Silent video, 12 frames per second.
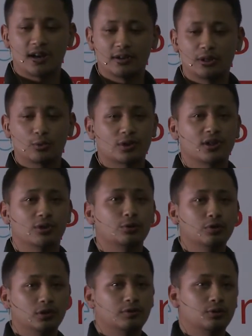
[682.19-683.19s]
requested
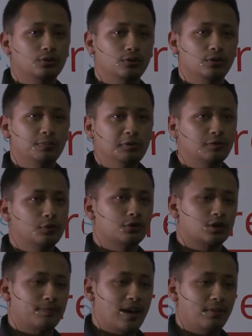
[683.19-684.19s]
Google to remove
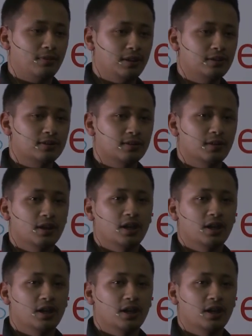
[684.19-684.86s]
those spam links,